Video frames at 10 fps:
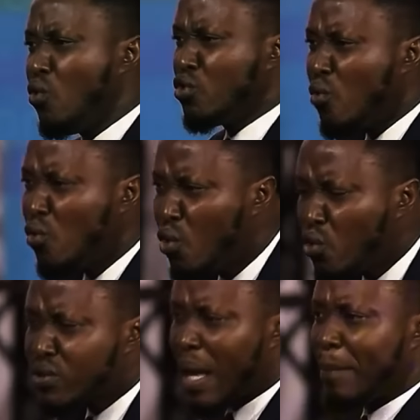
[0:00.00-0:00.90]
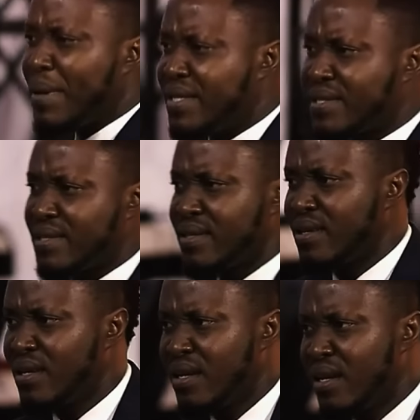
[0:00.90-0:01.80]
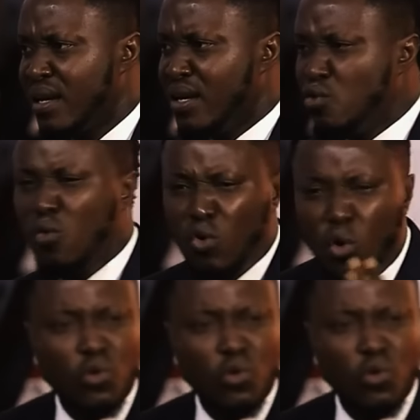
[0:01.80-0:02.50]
Don't go to that place. Don't go